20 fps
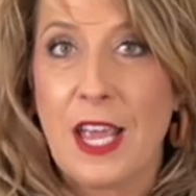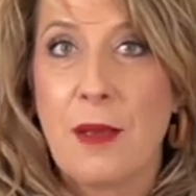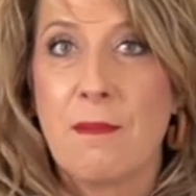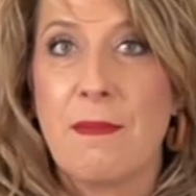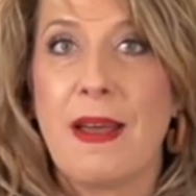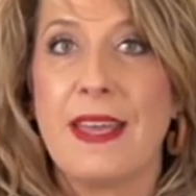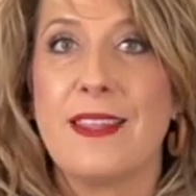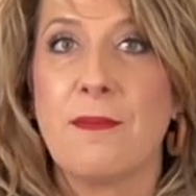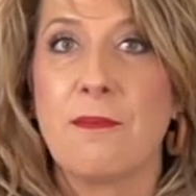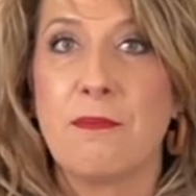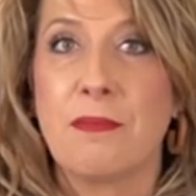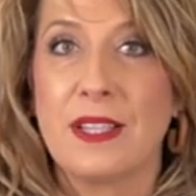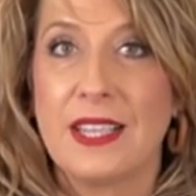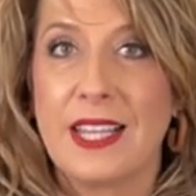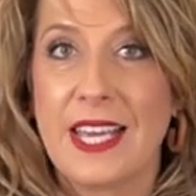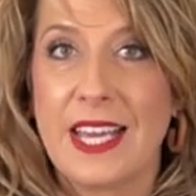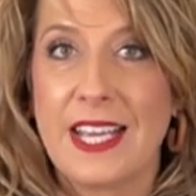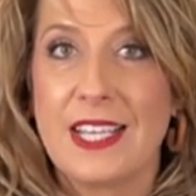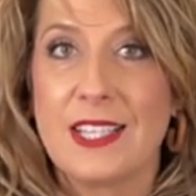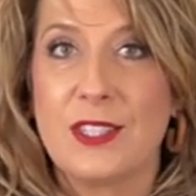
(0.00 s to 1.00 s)
by the
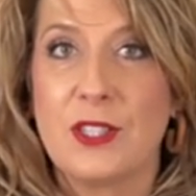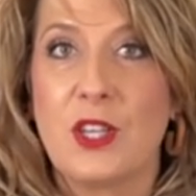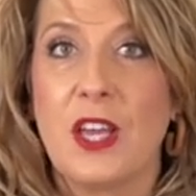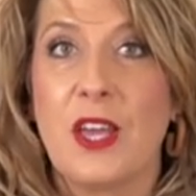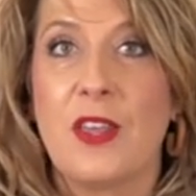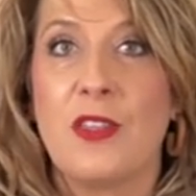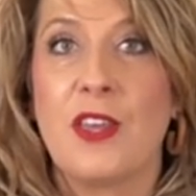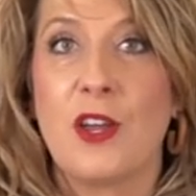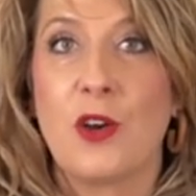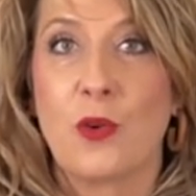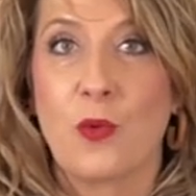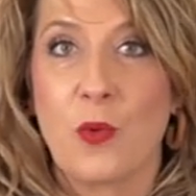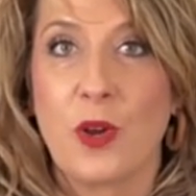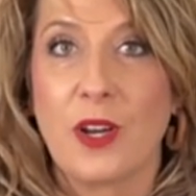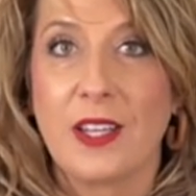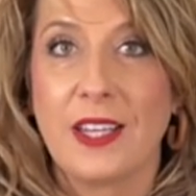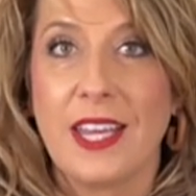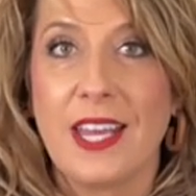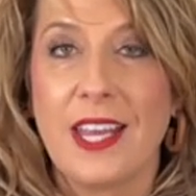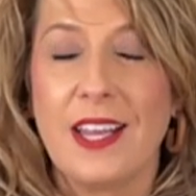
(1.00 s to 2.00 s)
place they're
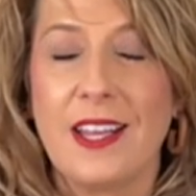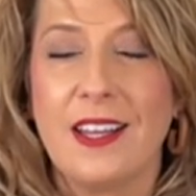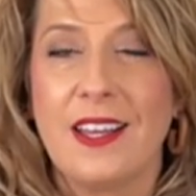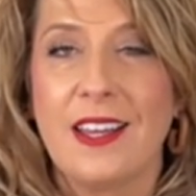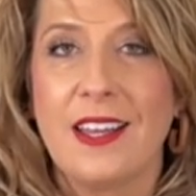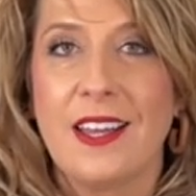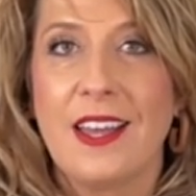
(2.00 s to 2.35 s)
working,